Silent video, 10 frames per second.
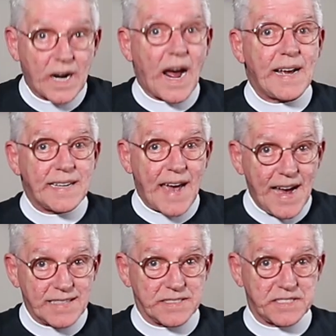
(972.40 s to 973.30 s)
What I
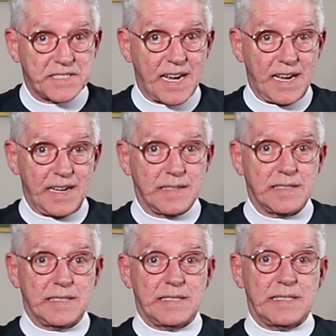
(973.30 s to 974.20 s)
can say
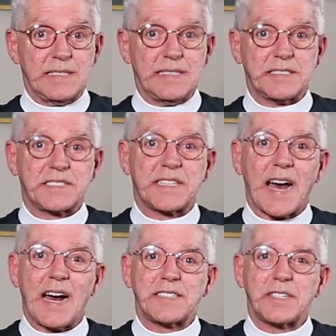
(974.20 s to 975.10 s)
is
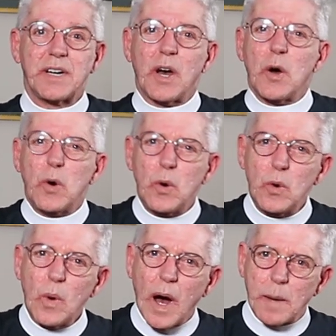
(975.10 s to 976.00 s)
that
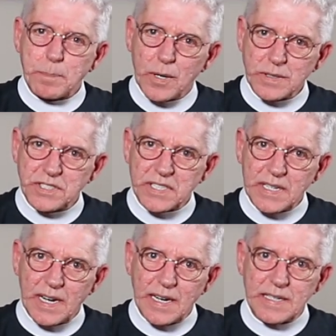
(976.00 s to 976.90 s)
who a
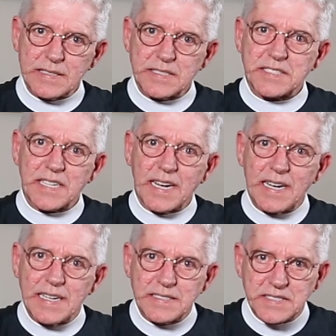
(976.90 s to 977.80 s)
person is
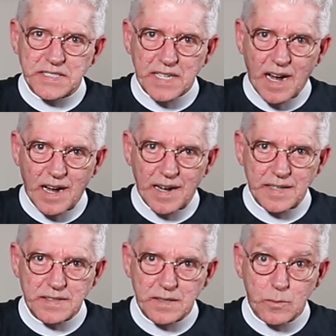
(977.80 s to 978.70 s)

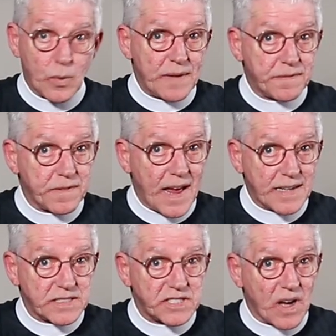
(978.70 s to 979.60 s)
inside
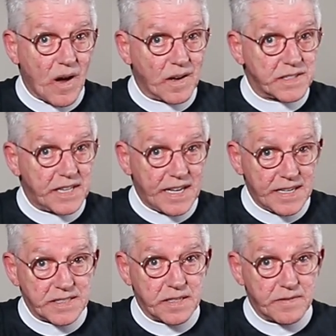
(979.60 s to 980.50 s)
reflects on
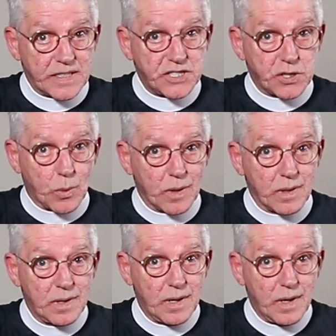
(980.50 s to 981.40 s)
the individual,
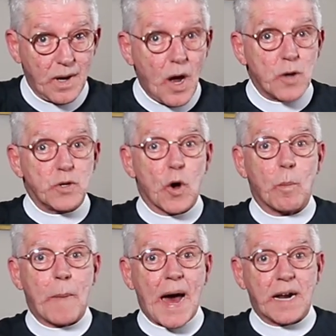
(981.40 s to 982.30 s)
no
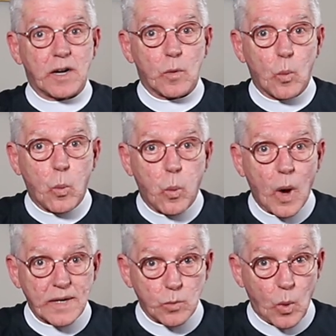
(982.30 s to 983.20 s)
matter
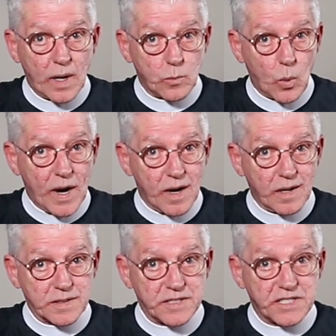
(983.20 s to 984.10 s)
what one
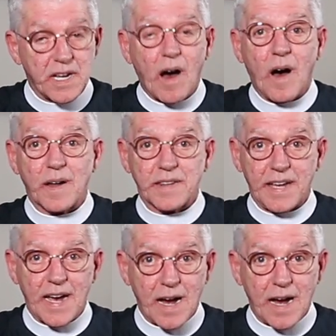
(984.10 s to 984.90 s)
wears on the